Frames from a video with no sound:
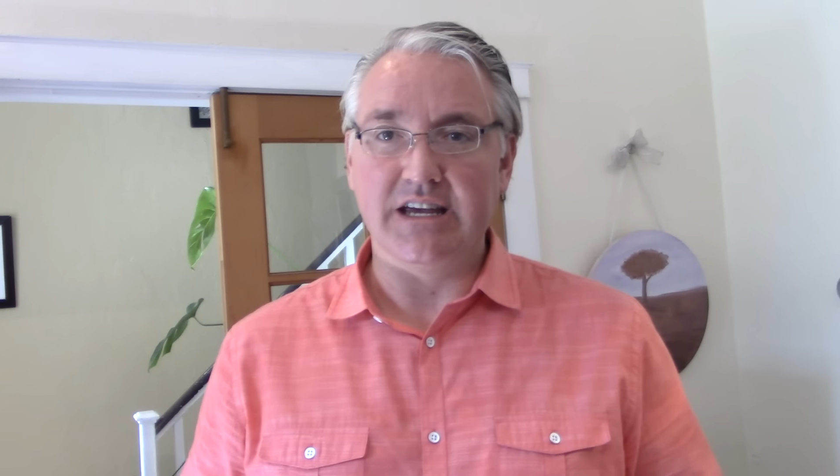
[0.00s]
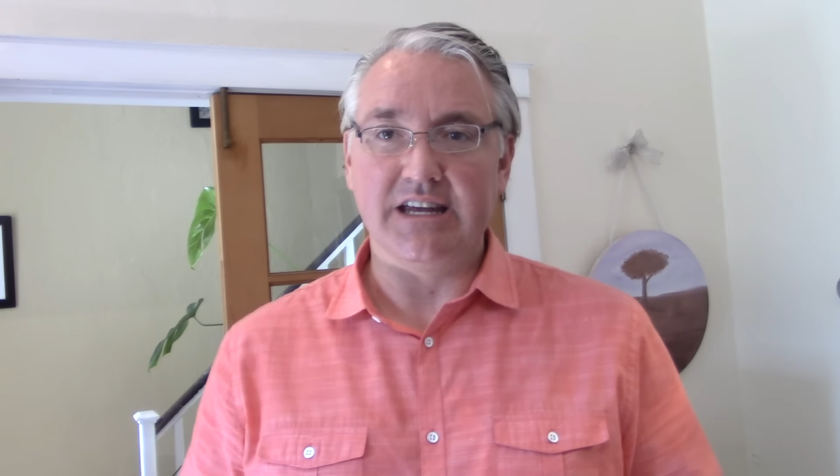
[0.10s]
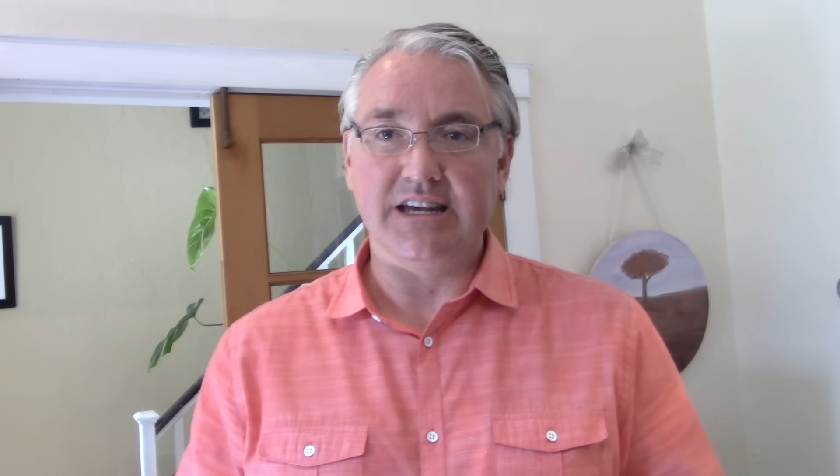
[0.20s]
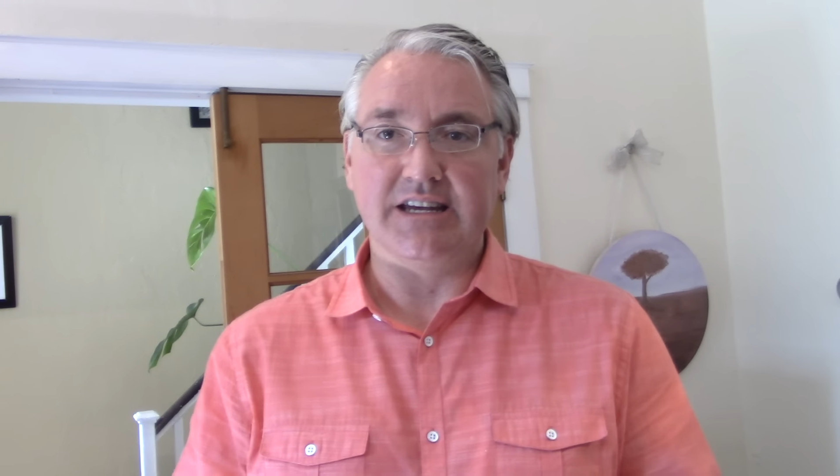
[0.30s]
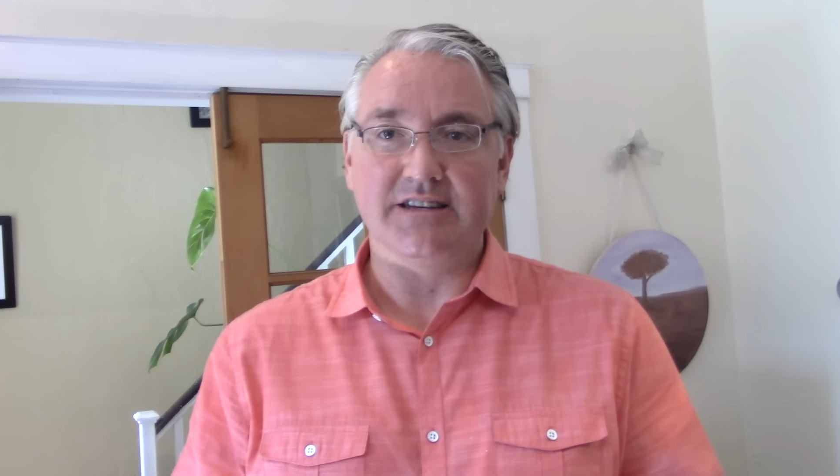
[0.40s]

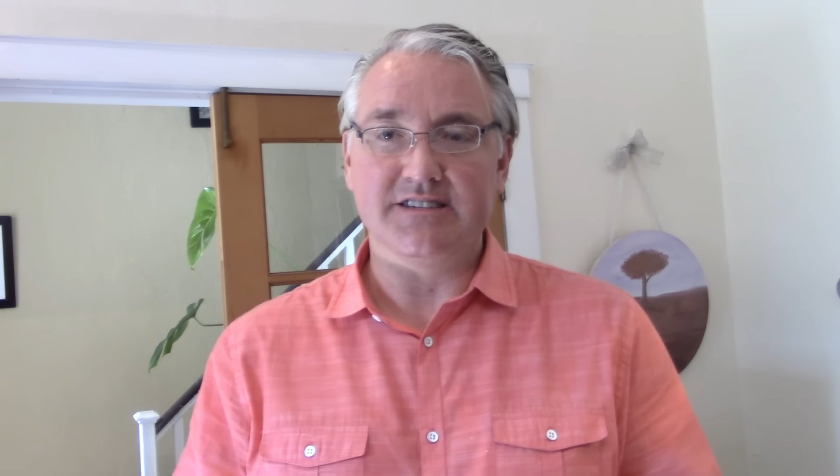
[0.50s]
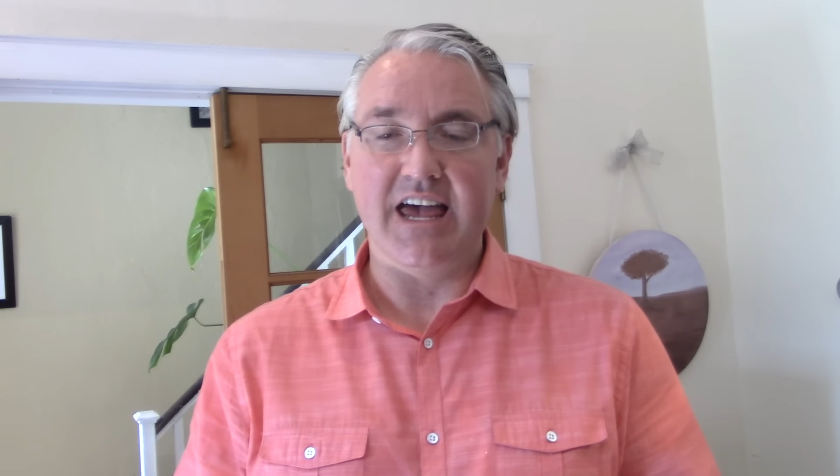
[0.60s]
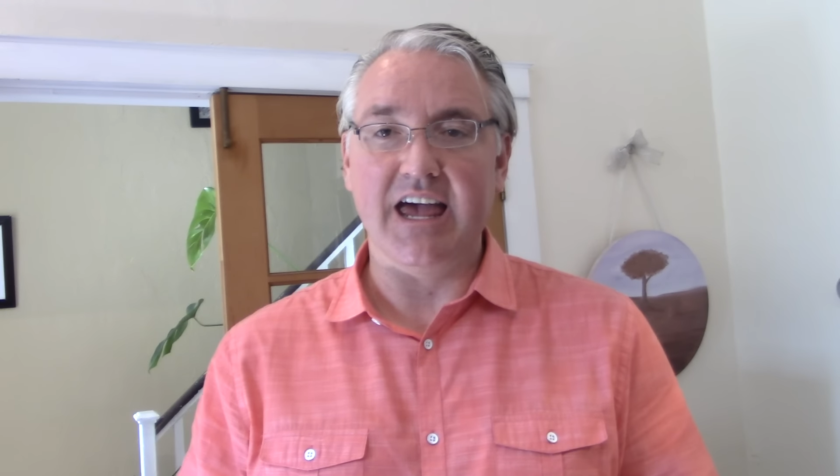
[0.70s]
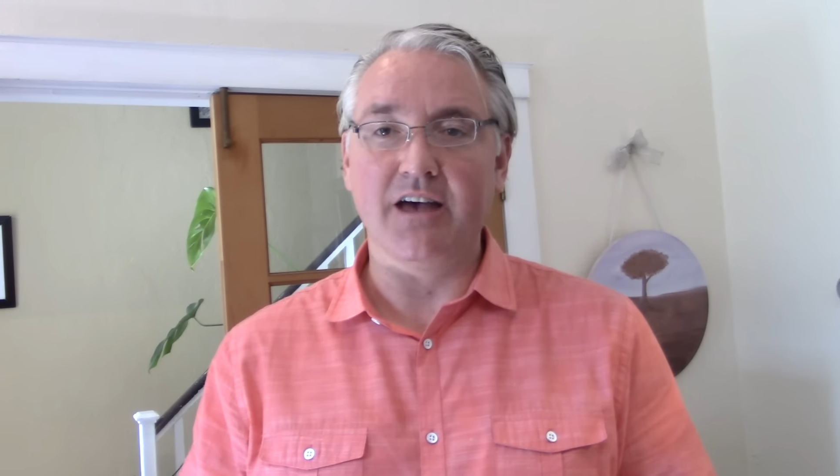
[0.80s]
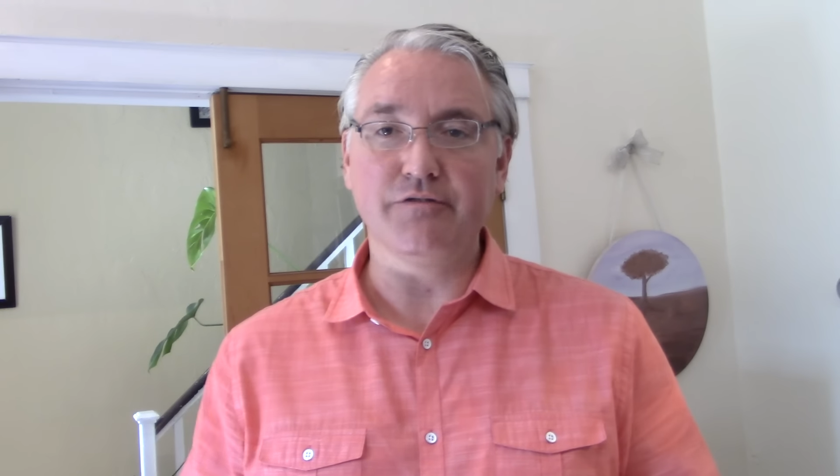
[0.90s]
It is
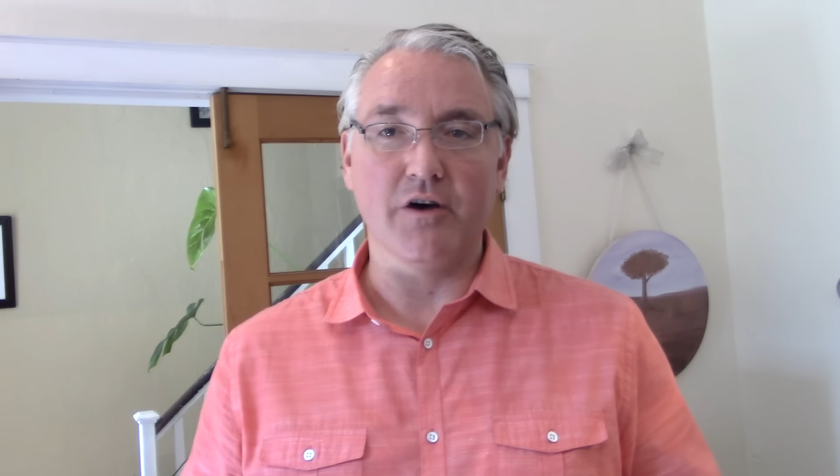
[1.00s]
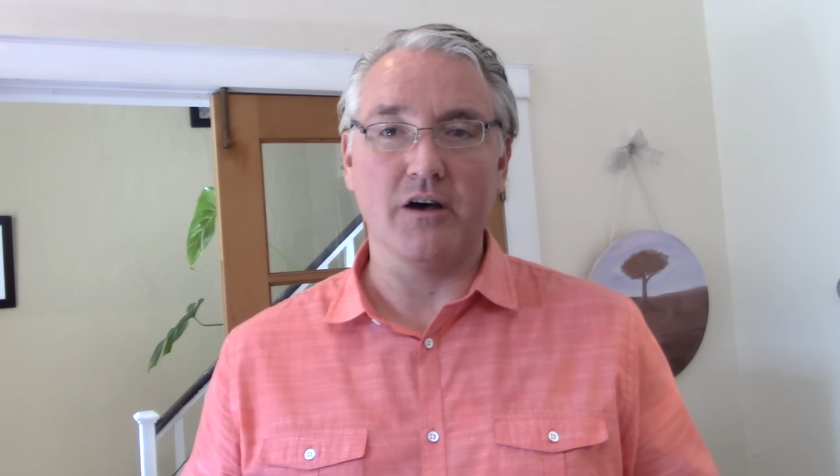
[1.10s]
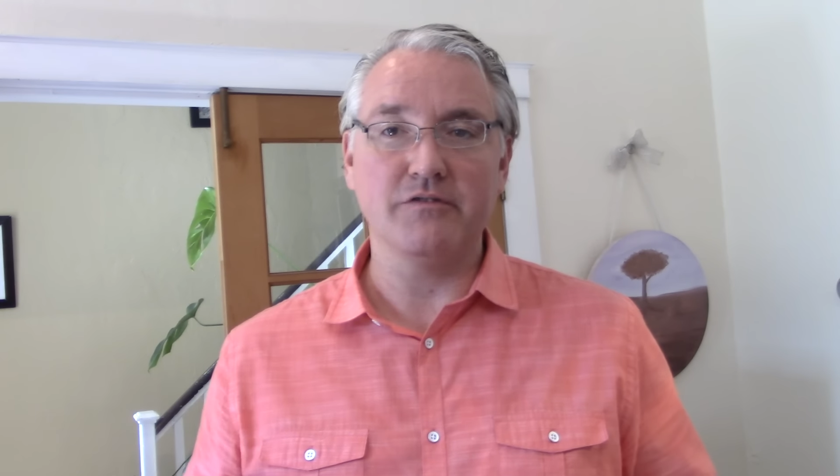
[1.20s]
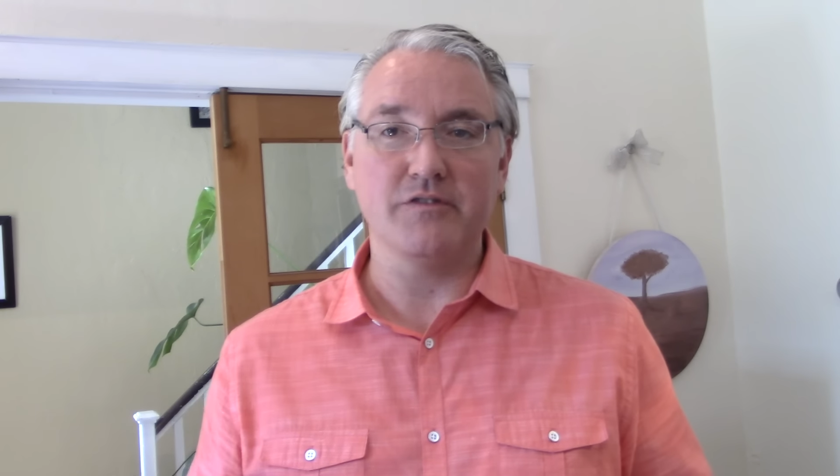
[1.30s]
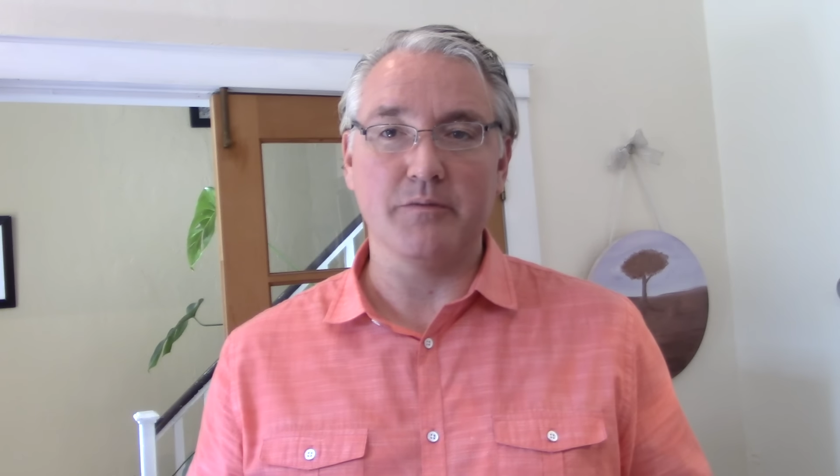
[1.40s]
half
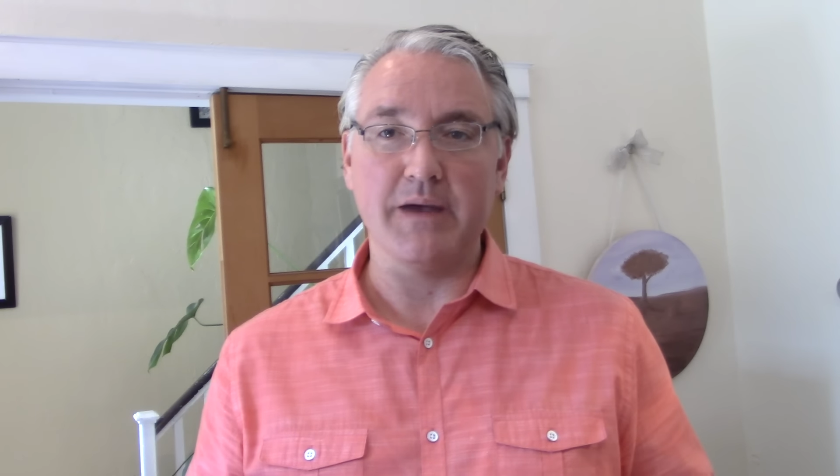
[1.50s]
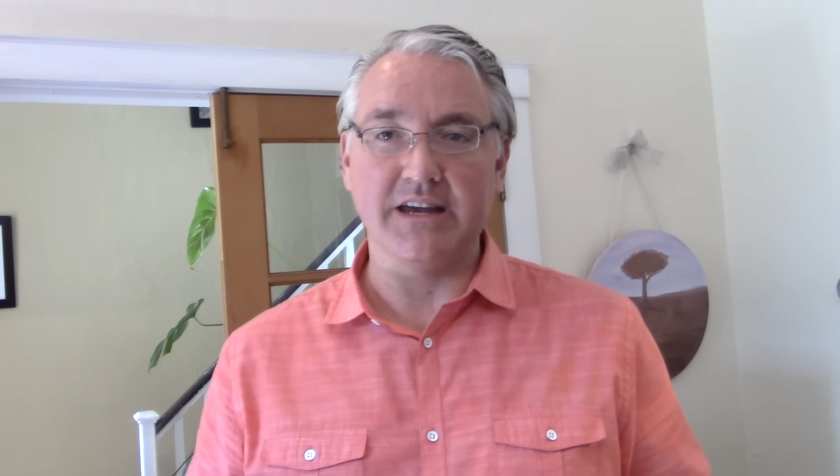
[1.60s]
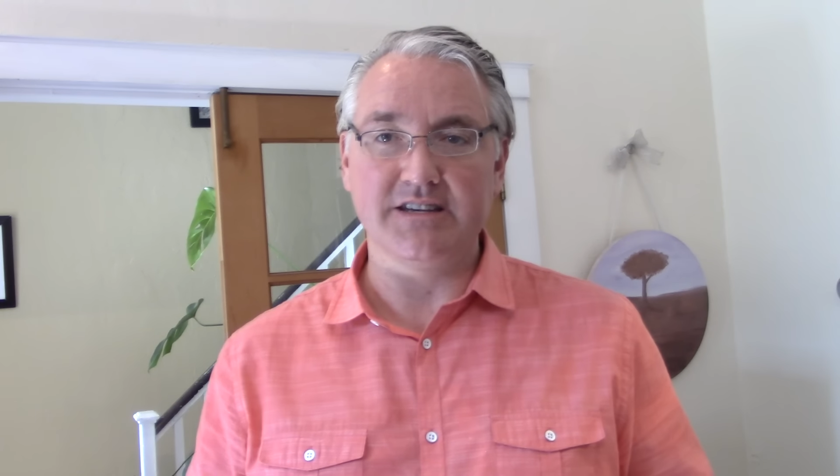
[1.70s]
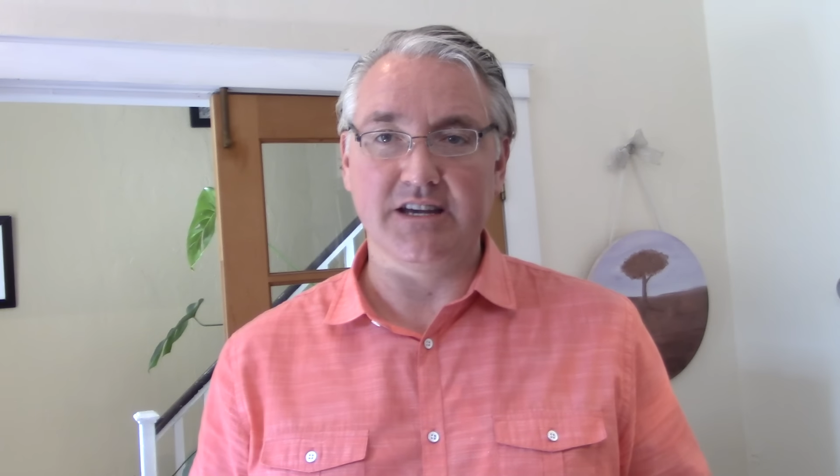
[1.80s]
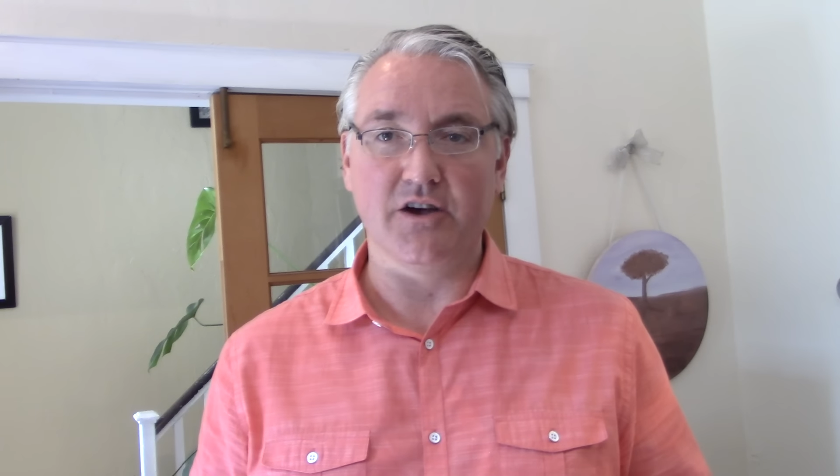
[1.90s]
off the painting